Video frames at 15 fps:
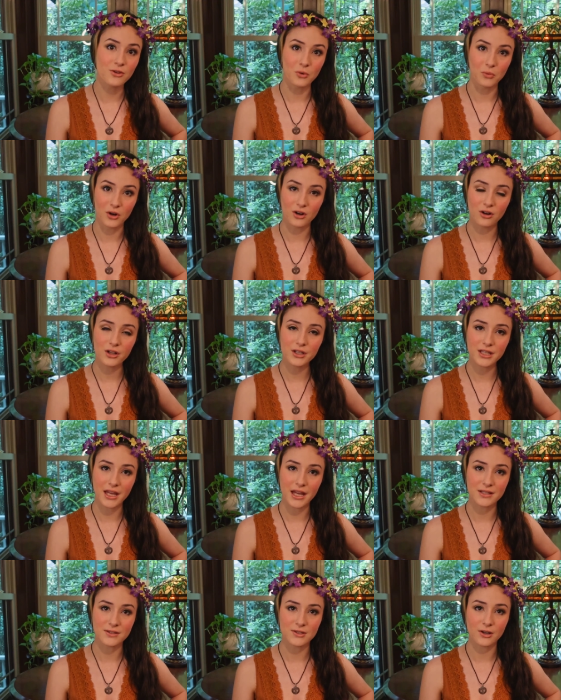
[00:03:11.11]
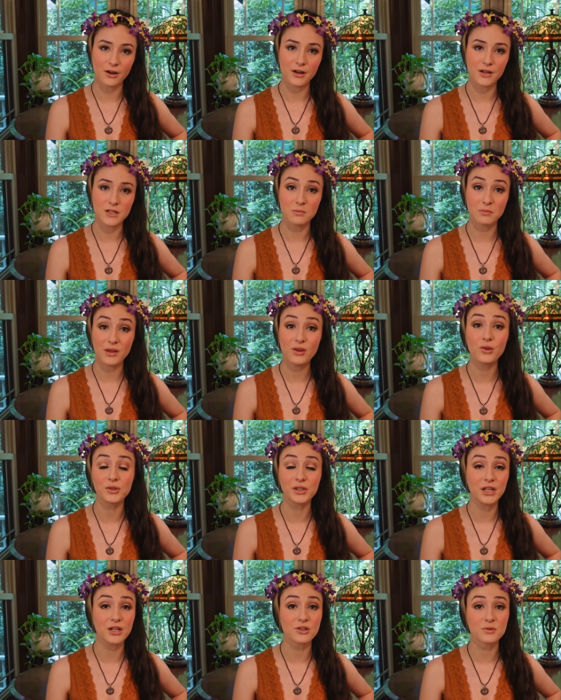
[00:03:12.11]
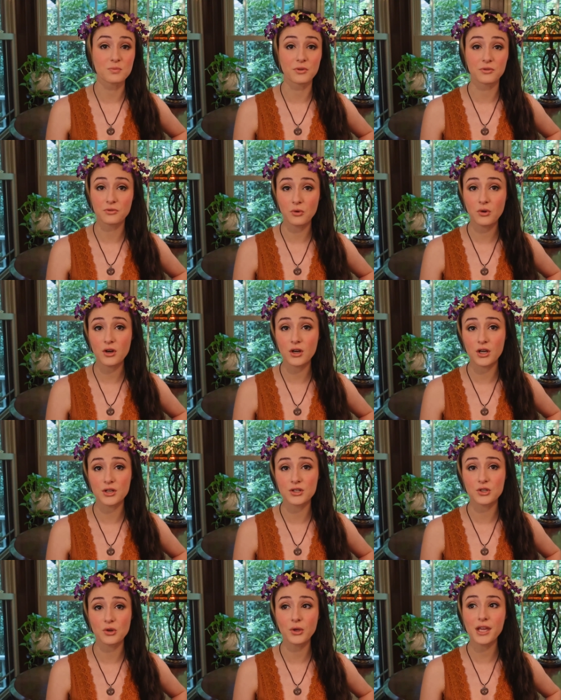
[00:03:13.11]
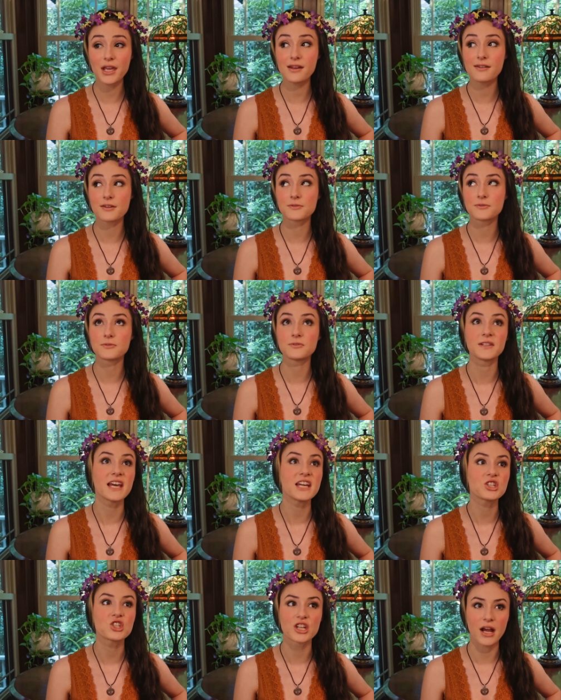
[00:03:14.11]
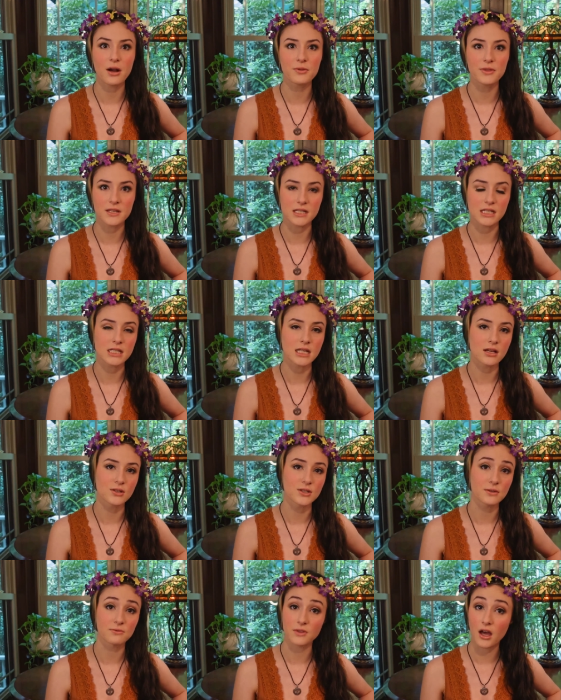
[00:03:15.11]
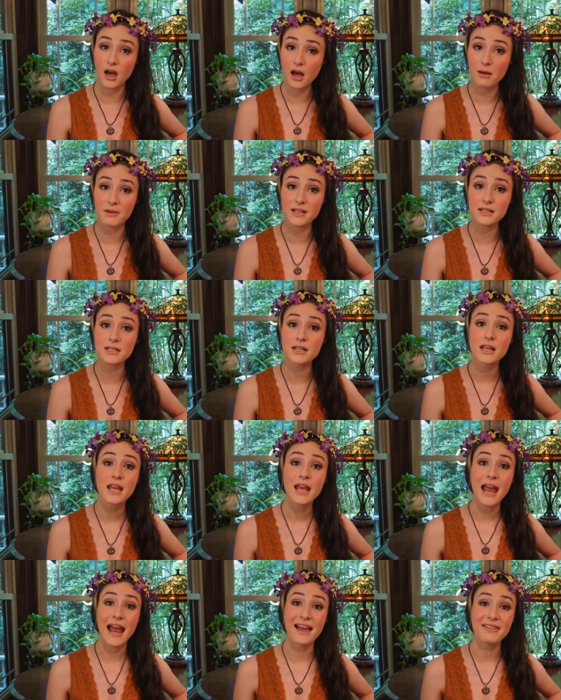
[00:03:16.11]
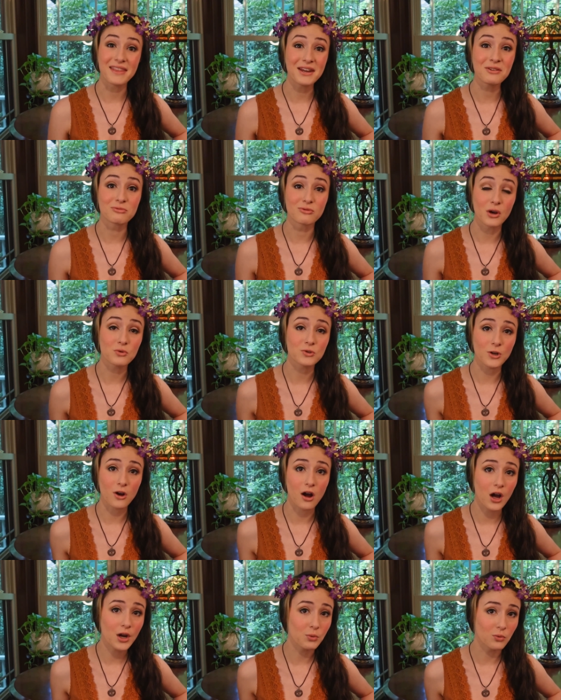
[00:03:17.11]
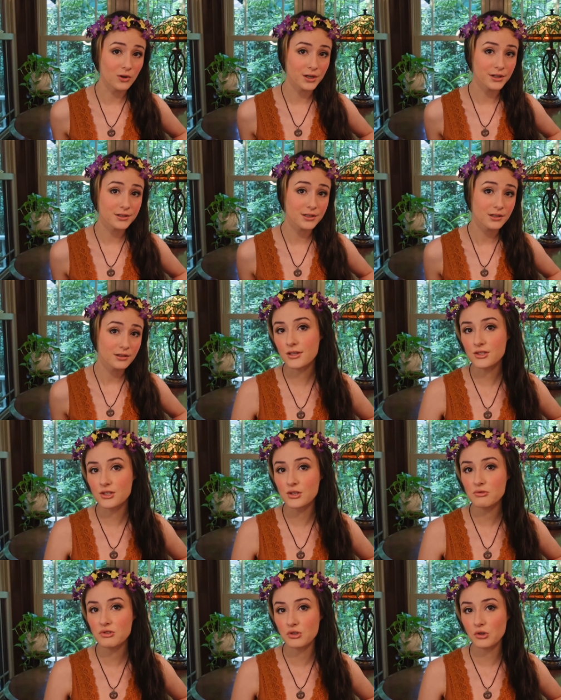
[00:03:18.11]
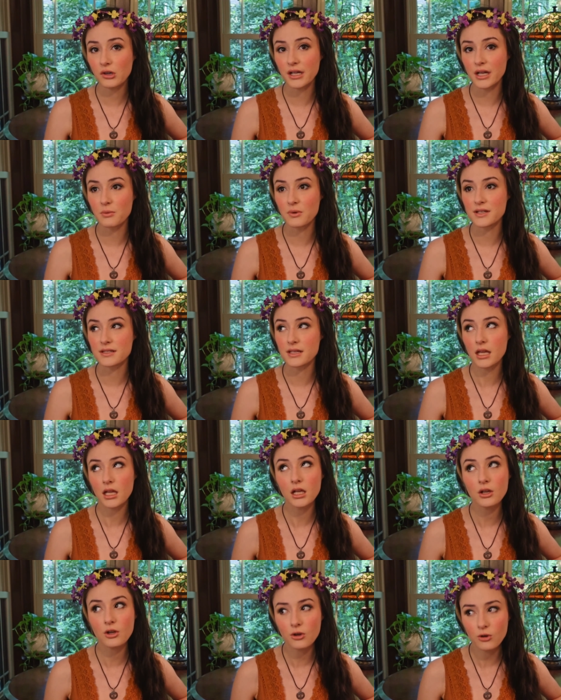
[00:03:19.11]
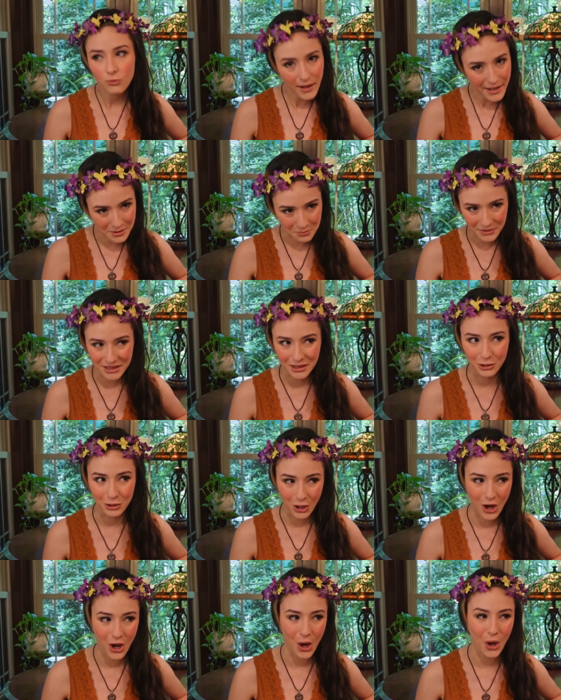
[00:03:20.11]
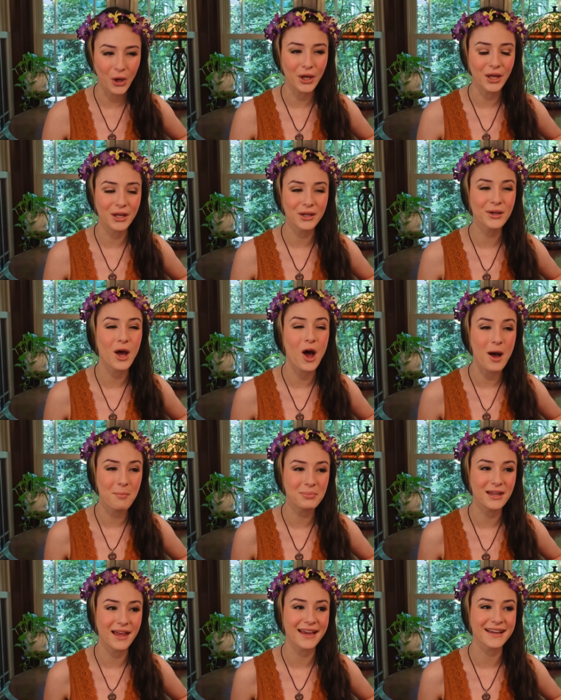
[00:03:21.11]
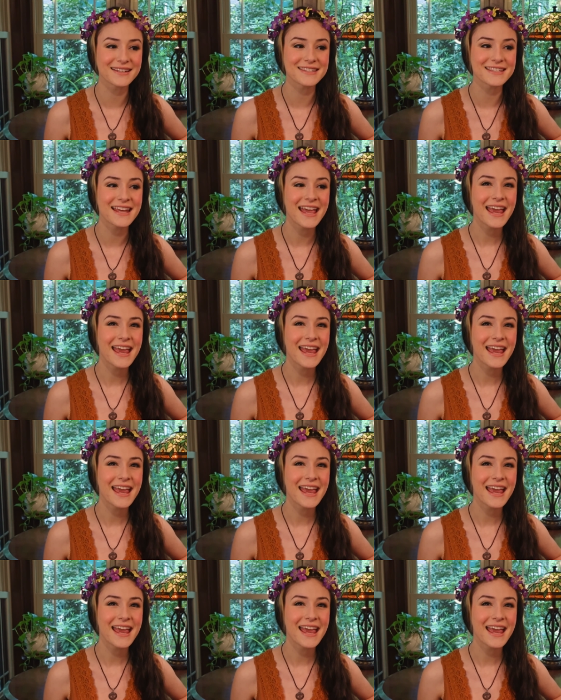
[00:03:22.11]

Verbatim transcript: the world he had started to build years before, Tolkien fleshed out the details of The Hobbit and then wrote onward. This new story was incredibly long, complex,